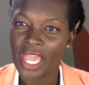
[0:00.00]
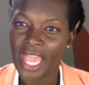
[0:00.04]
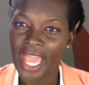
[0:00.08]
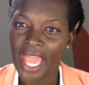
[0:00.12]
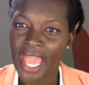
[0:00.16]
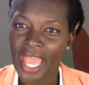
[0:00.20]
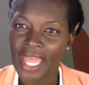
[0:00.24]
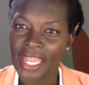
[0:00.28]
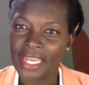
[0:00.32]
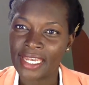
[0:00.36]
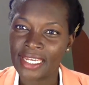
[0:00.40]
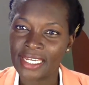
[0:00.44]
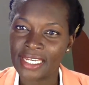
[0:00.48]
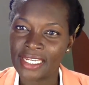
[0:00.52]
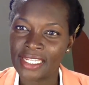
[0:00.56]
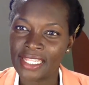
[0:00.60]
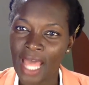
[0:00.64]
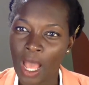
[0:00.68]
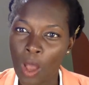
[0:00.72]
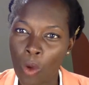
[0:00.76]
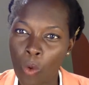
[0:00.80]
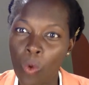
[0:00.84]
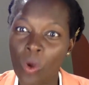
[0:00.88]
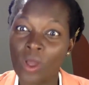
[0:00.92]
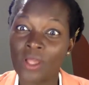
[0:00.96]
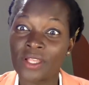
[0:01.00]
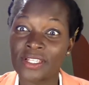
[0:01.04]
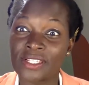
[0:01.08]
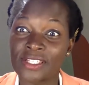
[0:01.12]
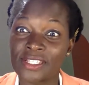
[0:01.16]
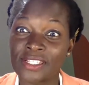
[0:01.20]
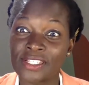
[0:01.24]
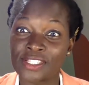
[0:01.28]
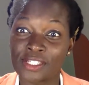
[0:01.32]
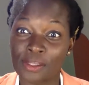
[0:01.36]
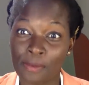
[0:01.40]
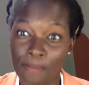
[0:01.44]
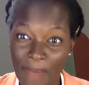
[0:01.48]
And that
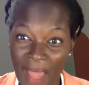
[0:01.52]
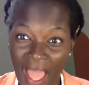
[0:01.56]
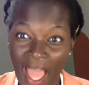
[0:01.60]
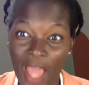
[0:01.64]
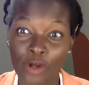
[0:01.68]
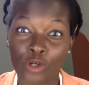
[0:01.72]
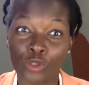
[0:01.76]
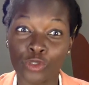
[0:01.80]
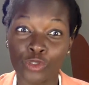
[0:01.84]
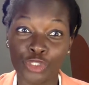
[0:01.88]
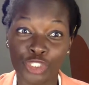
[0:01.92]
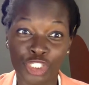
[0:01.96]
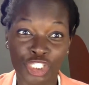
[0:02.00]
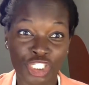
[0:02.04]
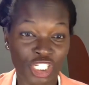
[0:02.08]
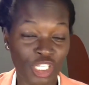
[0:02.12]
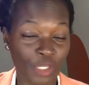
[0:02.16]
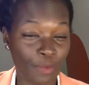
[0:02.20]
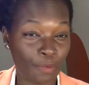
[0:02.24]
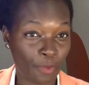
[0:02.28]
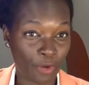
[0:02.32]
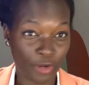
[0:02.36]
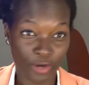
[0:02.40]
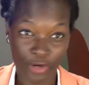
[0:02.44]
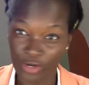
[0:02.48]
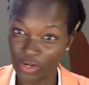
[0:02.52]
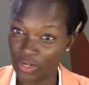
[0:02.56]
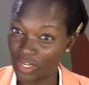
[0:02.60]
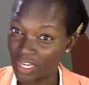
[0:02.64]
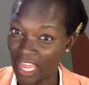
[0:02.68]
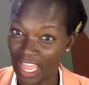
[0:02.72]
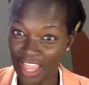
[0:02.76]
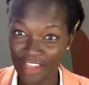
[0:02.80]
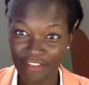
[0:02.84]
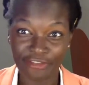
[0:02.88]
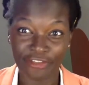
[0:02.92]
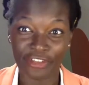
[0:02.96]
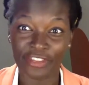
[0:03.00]
was the battle she put her
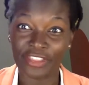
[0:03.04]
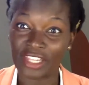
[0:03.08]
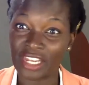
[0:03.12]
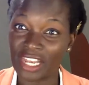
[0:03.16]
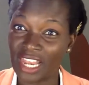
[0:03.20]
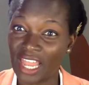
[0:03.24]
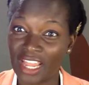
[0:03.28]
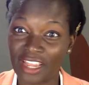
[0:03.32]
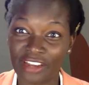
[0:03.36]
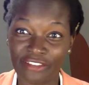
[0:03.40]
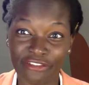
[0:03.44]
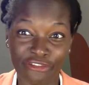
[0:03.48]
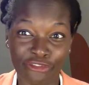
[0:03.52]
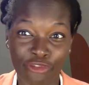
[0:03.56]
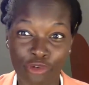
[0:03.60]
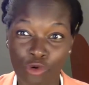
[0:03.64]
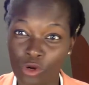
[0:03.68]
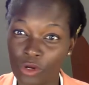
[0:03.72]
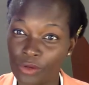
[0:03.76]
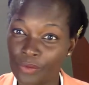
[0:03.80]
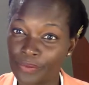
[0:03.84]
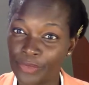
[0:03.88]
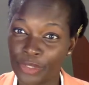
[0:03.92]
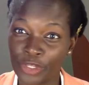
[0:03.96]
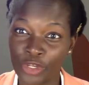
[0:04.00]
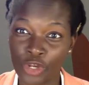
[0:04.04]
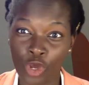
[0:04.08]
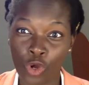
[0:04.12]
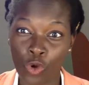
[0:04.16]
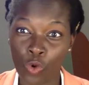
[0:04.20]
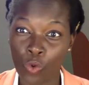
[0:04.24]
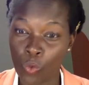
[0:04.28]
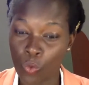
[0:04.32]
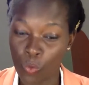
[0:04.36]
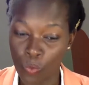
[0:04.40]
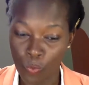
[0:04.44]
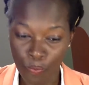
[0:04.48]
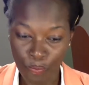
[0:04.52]
life on the line for. You
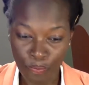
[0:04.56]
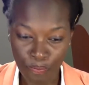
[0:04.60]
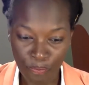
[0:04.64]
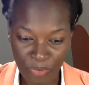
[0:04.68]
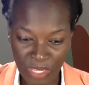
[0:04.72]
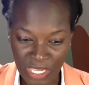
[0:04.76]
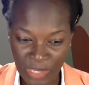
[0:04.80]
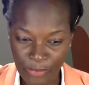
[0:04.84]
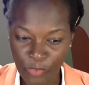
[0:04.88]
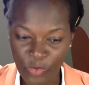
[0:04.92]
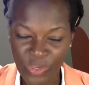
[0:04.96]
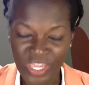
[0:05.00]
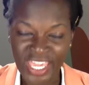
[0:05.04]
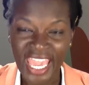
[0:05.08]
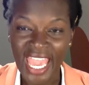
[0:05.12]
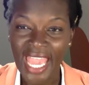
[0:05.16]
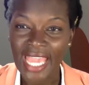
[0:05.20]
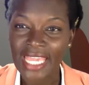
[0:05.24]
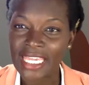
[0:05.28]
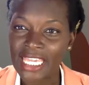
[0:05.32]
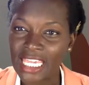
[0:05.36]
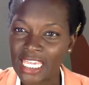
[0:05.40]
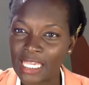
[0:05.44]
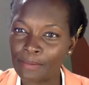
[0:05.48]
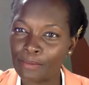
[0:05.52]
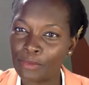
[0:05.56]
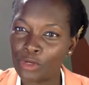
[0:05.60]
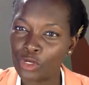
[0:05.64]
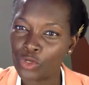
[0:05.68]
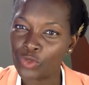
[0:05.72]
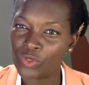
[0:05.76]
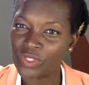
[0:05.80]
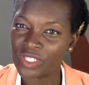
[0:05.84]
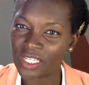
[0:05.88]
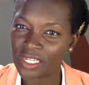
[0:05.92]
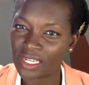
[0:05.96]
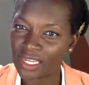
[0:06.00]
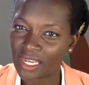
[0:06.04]
know, we can't keep
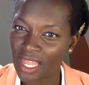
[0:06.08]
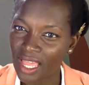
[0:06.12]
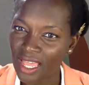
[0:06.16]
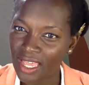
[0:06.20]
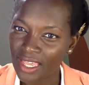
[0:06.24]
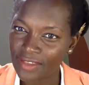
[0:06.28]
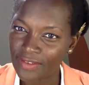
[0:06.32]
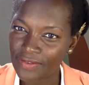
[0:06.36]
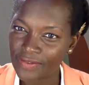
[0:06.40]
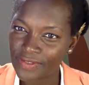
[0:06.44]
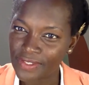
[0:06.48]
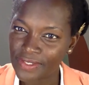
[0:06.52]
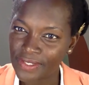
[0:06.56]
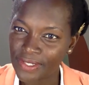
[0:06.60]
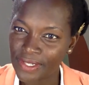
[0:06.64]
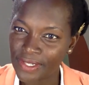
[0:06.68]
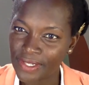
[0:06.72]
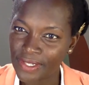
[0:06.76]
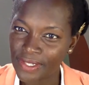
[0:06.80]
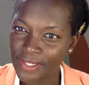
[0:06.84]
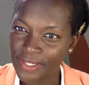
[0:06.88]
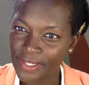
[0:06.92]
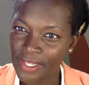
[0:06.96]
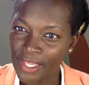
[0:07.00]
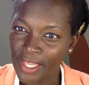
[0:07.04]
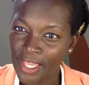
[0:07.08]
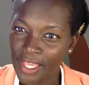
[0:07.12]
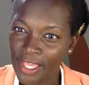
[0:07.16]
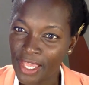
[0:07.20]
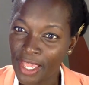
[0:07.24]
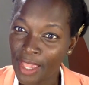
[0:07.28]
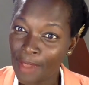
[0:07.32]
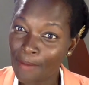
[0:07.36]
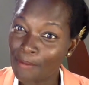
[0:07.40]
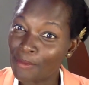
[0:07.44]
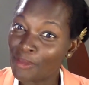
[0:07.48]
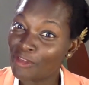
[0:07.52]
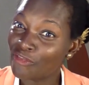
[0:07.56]
losing lives.
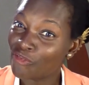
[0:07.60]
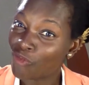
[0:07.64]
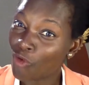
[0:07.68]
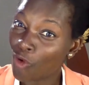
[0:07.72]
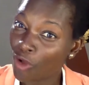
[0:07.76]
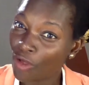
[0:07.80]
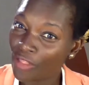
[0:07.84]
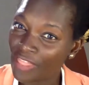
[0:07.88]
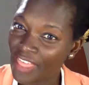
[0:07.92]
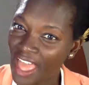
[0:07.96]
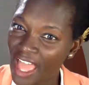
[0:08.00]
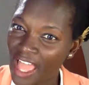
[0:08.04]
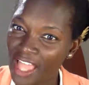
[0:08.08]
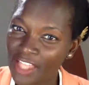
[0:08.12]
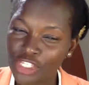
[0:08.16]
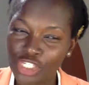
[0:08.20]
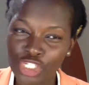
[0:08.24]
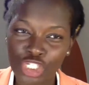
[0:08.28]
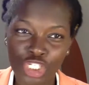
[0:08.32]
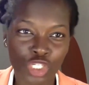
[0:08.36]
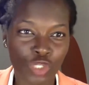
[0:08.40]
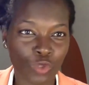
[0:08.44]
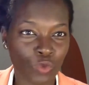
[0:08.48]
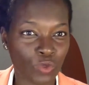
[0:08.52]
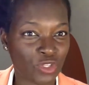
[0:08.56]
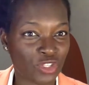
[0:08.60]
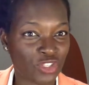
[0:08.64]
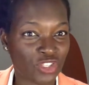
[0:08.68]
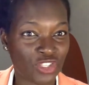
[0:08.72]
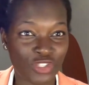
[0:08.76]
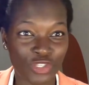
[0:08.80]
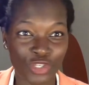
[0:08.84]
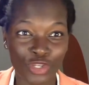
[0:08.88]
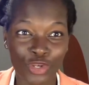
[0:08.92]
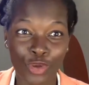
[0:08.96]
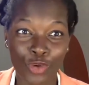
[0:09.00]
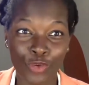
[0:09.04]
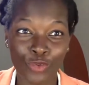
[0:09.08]
Before that, she was,
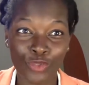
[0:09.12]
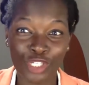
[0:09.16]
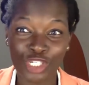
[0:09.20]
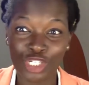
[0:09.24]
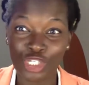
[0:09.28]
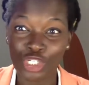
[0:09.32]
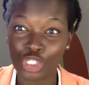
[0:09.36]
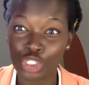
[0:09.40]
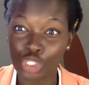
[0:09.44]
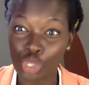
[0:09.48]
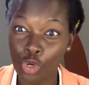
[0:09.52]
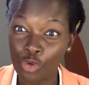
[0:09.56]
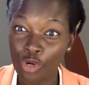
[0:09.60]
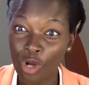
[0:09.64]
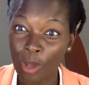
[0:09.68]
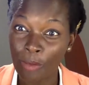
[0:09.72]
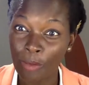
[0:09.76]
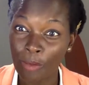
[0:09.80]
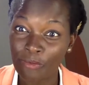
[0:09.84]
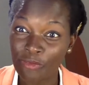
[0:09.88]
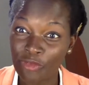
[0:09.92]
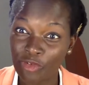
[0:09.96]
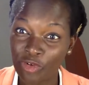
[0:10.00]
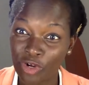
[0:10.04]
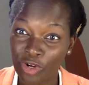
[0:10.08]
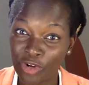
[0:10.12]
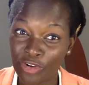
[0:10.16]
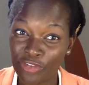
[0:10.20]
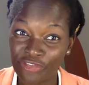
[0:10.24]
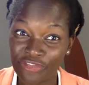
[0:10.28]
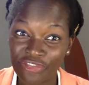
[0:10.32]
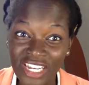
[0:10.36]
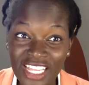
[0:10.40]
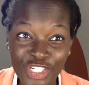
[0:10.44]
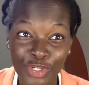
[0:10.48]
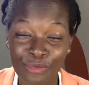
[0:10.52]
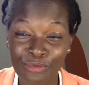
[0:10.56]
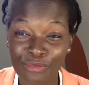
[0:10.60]
you know, she showed up for her
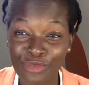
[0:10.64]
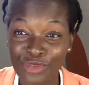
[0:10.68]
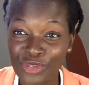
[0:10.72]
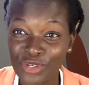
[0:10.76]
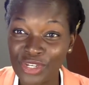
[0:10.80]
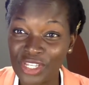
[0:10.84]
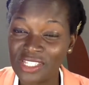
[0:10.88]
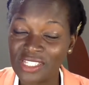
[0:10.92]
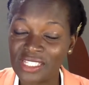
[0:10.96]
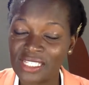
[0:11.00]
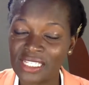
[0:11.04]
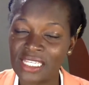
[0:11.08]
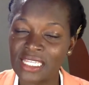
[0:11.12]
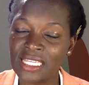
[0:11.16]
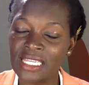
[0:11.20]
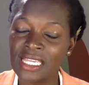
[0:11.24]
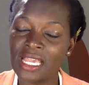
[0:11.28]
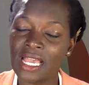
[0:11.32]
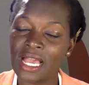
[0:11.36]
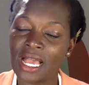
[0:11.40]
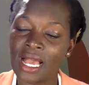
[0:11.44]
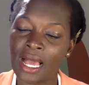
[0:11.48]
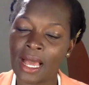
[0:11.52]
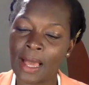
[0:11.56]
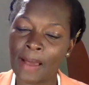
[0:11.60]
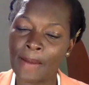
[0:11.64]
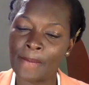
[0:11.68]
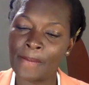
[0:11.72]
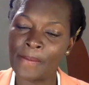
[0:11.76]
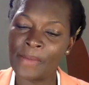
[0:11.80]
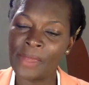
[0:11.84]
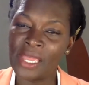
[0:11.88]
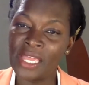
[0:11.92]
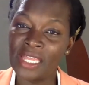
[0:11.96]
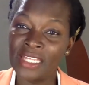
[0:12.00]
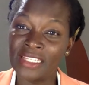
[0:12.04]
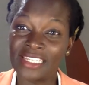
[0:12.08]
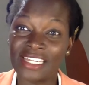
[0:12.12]
community,
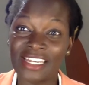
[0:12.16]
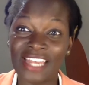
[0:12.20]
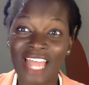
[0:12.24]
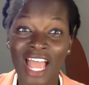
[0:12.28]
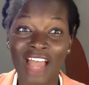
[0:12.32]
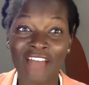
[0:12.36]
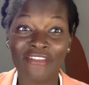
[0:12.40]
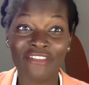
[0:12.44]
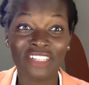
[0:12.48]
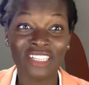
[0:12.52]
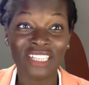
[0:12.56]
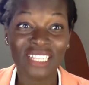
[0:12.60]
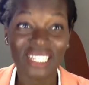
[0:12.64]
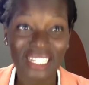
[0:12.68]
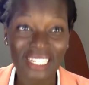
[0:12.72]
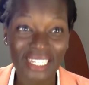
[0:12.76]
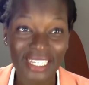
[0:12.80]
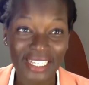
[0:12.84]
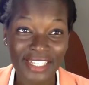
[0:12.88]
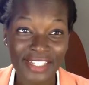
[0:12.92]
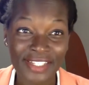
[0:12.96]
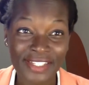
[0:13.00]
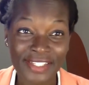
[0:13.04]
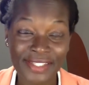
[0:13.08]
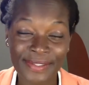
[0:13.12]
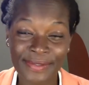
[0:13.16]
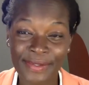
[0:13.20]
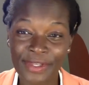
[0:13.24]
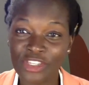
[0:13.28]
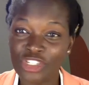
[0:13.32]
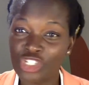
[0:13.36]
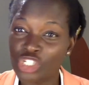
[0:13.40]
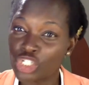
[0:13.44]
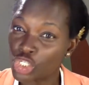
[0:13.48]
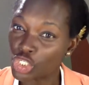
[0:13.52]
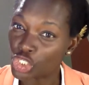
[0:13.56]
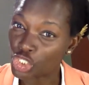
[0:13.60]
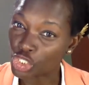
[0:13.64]
didn't have clinics.
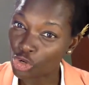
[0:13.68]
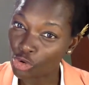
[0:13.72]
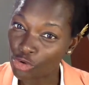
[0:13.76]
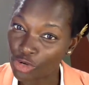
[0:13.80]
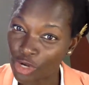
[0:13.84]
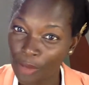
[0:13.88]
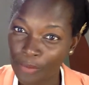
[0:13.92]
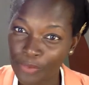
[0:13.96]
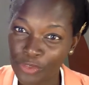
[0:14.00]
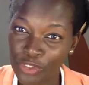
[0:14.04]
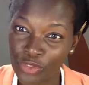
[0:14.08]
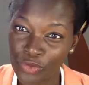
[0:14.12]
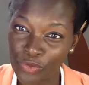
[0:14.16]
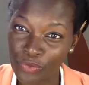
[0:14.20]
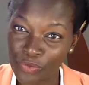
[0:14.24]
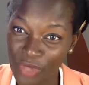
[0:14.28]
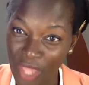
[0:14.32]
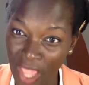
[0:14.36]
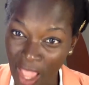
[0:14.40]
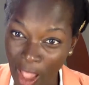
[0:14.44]
She showed up to